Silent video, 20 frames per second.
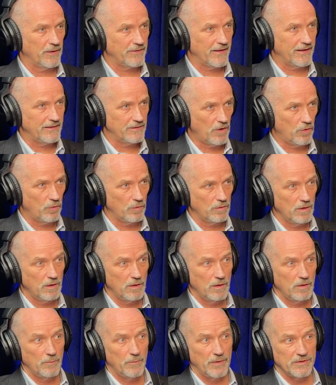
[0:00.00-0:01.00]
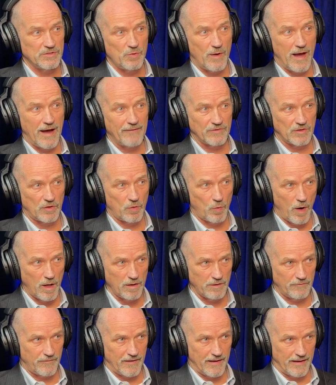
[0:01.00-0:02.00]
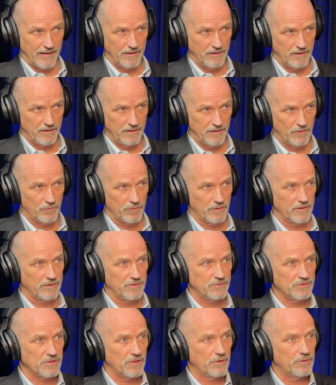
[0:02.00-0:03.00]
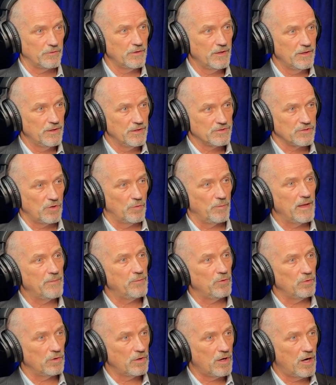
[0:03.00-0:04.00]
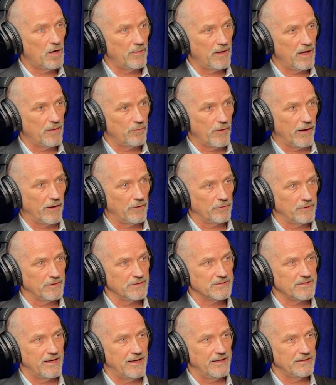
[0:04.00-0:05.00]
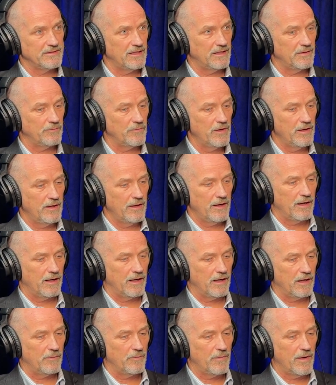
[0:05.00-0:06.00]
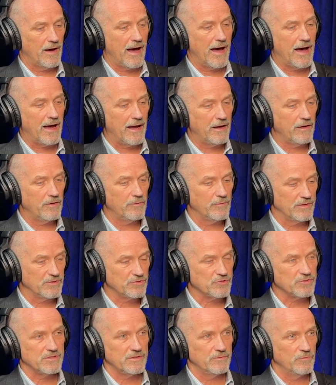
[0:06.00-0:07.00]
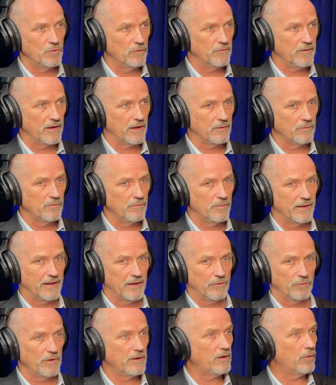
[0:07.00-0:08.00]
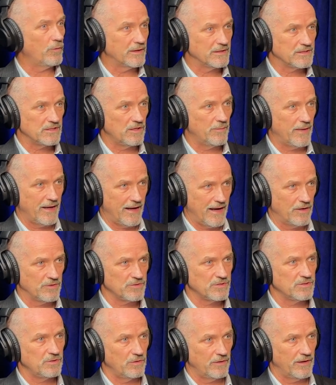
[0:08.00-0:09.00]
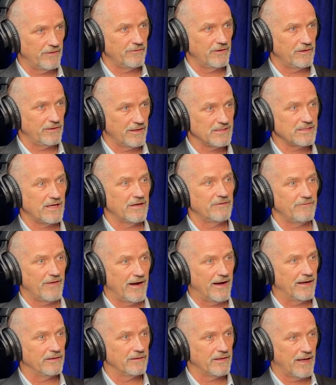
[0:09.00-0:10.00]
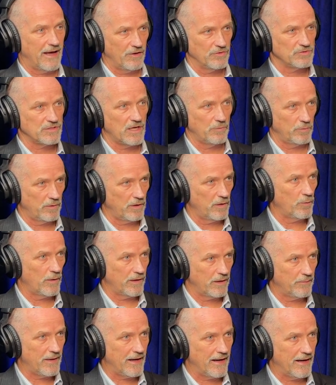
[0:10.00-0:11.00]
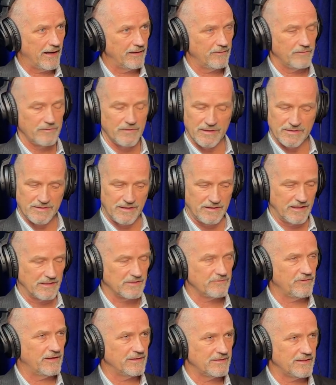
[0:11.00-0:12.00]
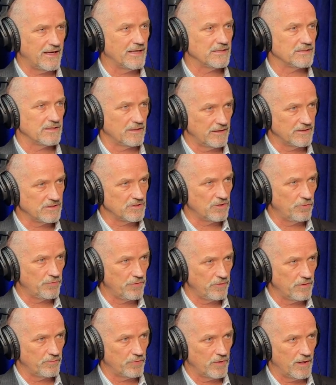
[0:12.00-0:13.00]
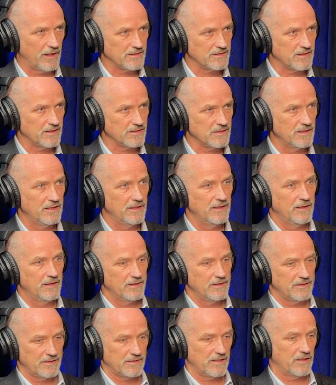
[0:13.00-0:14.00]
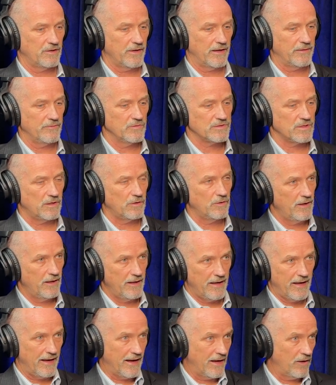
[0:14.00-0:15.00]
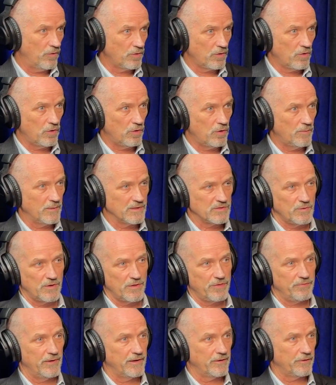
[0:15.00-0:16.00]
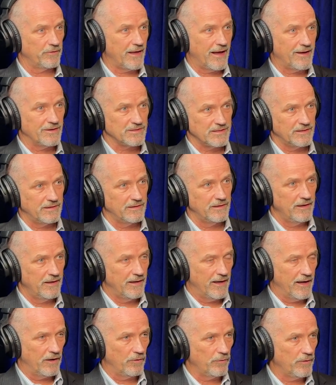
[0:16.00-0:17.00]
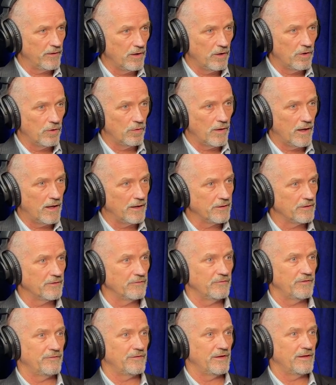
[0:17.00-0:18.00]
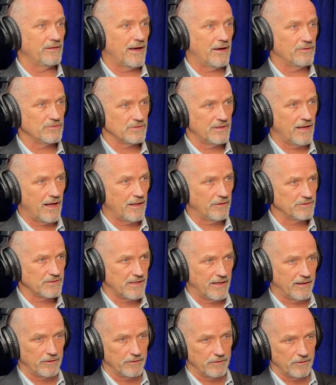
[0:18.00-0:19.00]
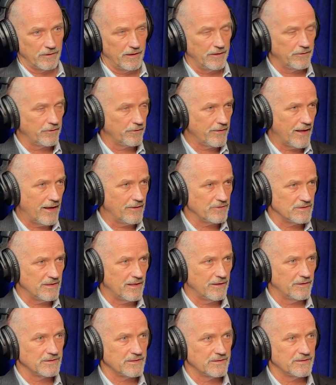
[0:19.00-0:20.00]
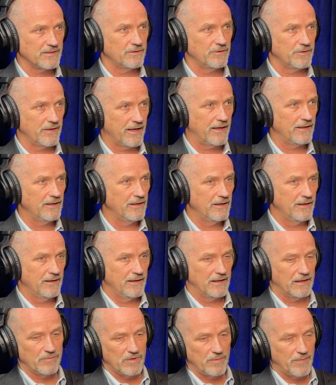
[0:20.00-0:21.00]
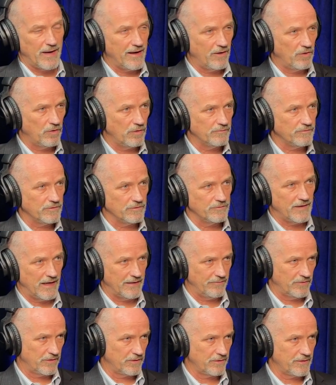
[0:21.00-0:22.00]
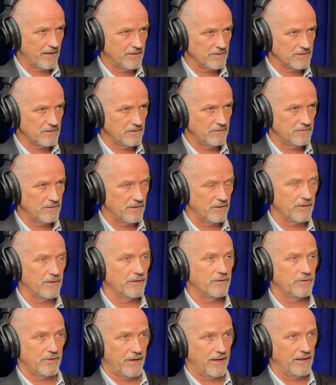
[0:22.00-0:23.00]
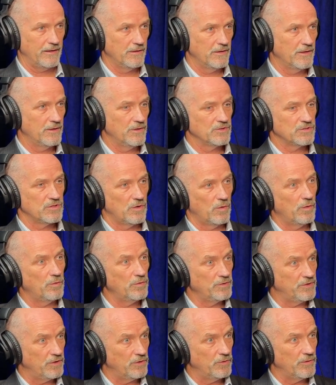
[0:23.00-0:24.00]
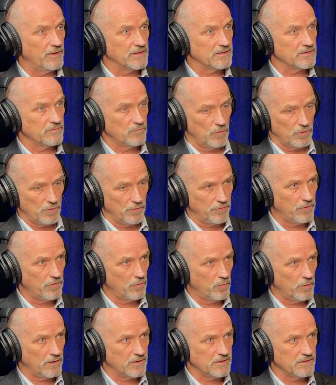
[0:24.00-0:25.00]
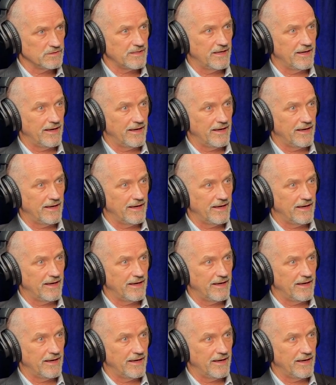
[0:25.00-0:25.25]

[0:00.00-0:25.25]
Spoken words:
But they don't. But you have to qualify in order to do so. So people will call me up regularly and say, hey, Tim, I'm interested in moving, but I really don't want to sell my house unless I find the house I really want to buy. I said, that's fantastic. Let's go through the process. They say, great. So, hey, I own a home. It's worth $300,000. I only owe $150,000 on it or $100,000. I said, okay, and I'm going to buy a home for $500,000. Okay, great. So what we'll do is we'll go through the works and